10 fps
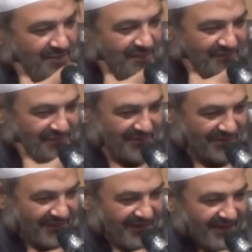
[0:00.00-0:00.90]
is open for you.
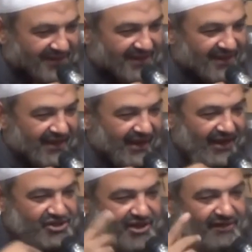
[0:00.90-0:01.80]

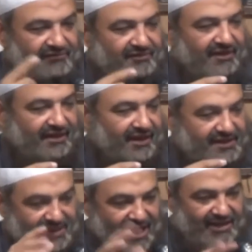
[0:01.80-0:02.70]
A shart
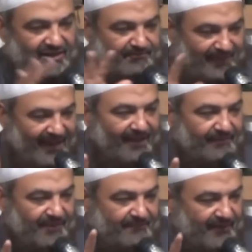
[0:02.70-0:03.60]
is like the
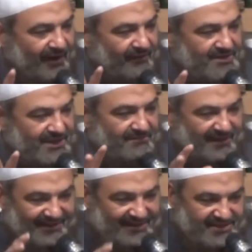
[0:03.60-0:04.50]
pillar, the prerequisite,
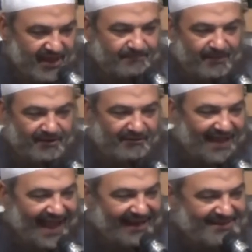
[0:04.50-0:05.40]
but it is not part of
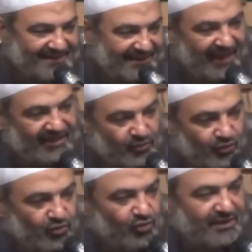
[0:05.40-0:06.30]
the act, like the
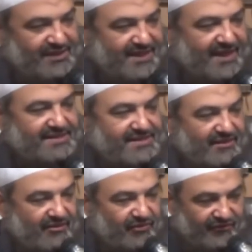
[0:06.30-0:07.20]
wudu, he
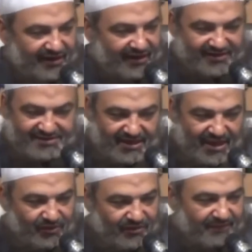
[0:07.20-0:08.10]
says. For verily the
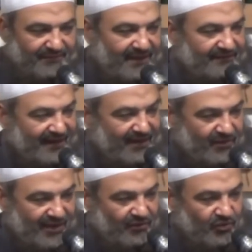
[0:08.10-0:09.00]
salah will not be valid
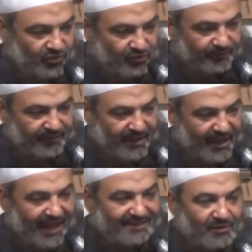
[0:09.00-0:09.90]
without a wudu.
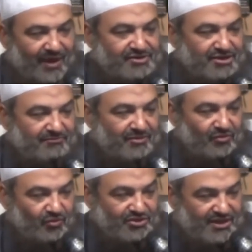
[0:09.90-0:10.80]
And the wajib,
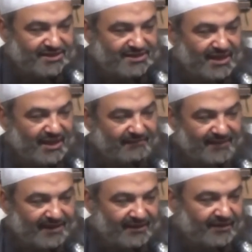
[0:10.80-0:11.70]
which is
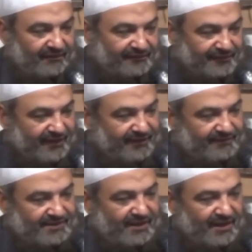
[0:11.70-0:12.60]
being
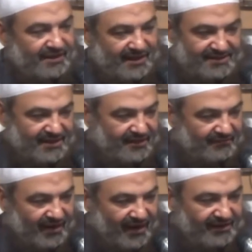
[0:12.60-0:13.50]
confirmed, that is a
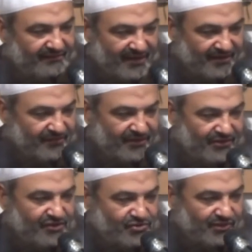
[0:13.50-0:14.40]
command by the book
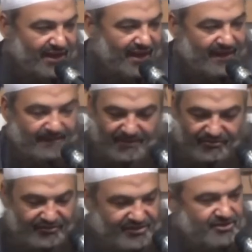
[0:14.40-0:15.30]
and the sunnah,
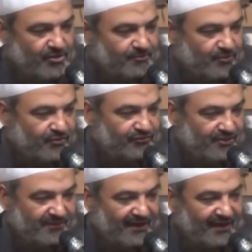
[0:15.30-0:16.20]
but there is no proof
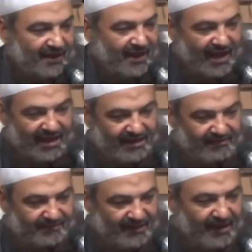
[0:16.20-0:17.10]
to be
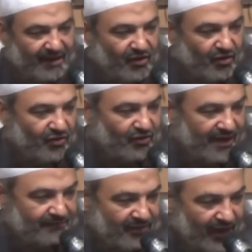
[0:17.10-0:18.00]
a pillar
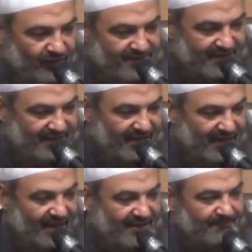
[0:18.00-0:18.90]
or a prerequisite.
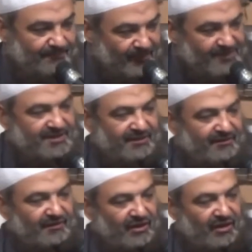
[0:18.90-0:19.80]
The
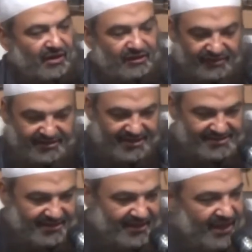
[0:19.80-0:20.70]
person, if he
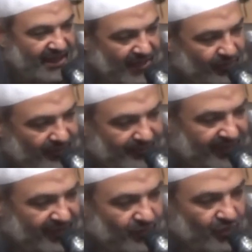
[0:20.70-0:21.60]
does it, he will
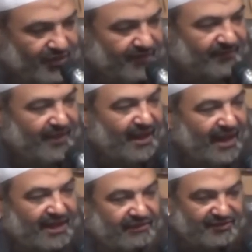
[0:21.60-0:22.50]
be rewarded,
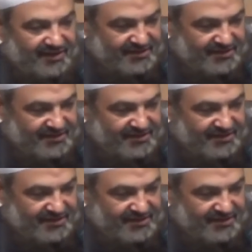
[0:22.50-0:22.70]
and if he